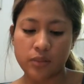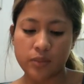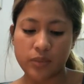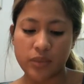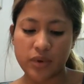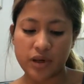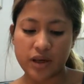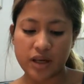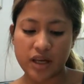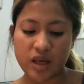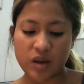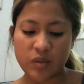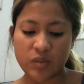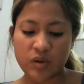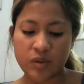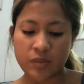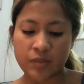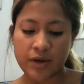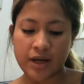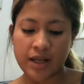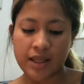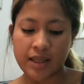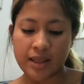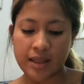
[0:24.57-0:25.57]
Beekeeper
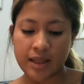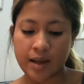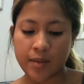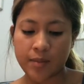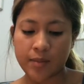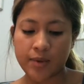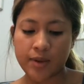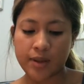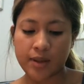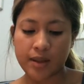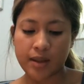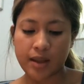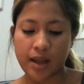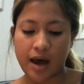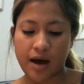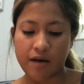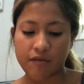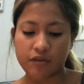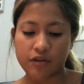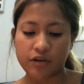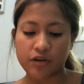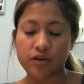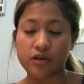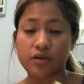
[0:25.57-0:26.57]
Made Lemon
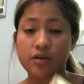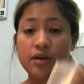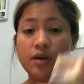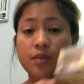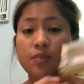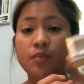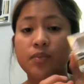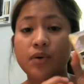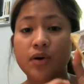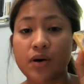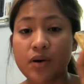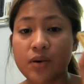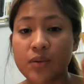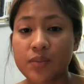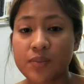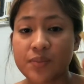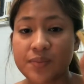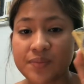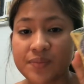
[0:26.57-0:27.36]
Lavender Lip Balm.